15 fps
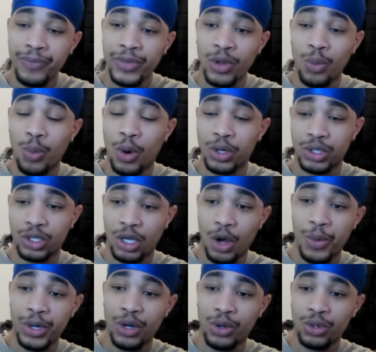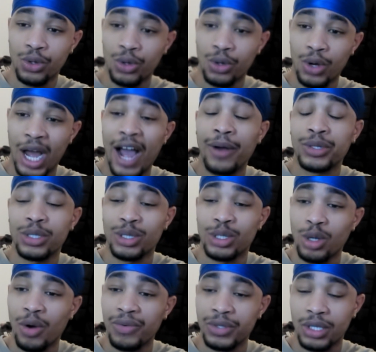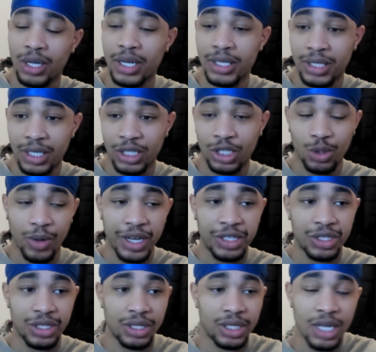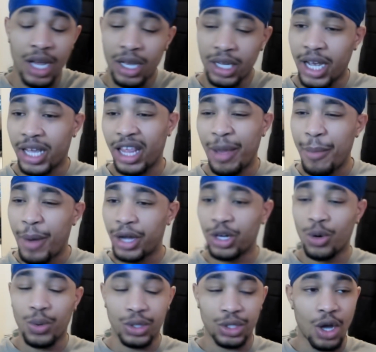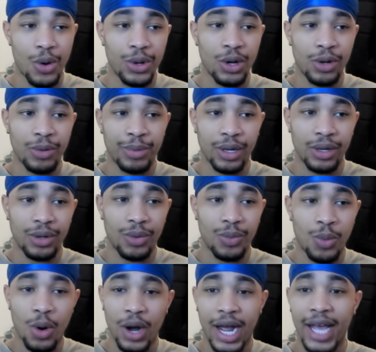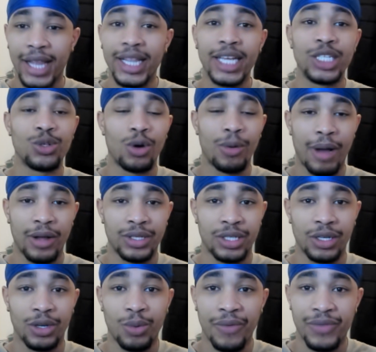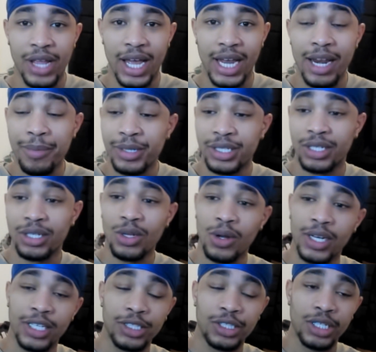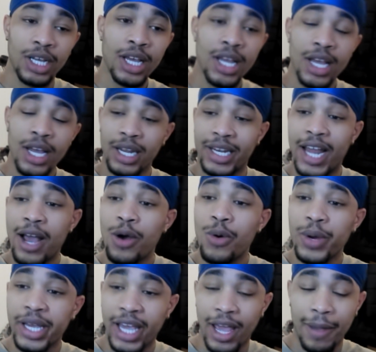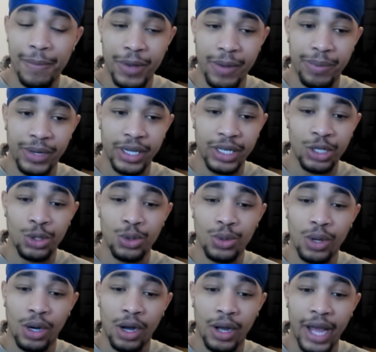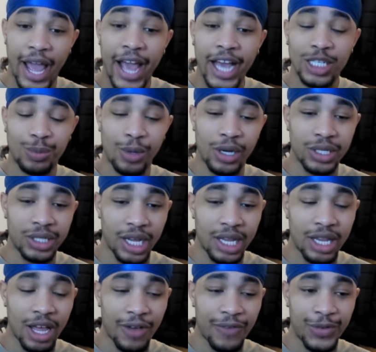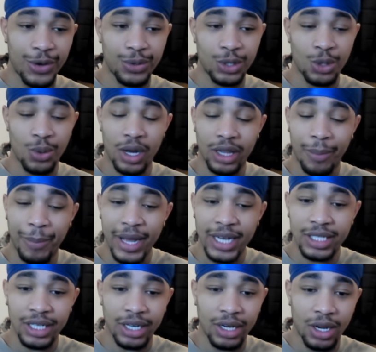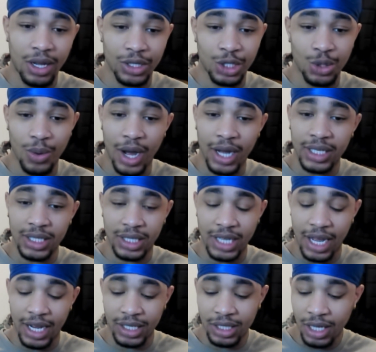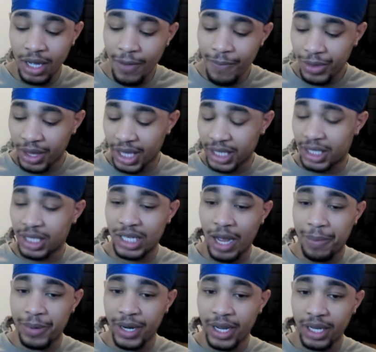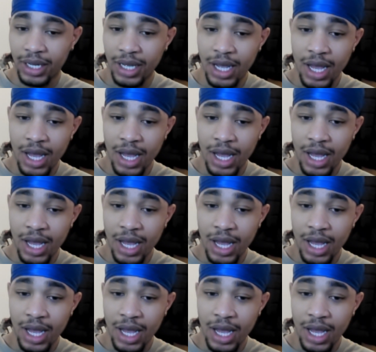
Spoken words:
what's going on or how to solve certain situations. Yeah, they might know what's going on, but what can they do about it with their limited knowledge? Now we're getting people in who are experts in their field, who are the best in class, who understand this is happening,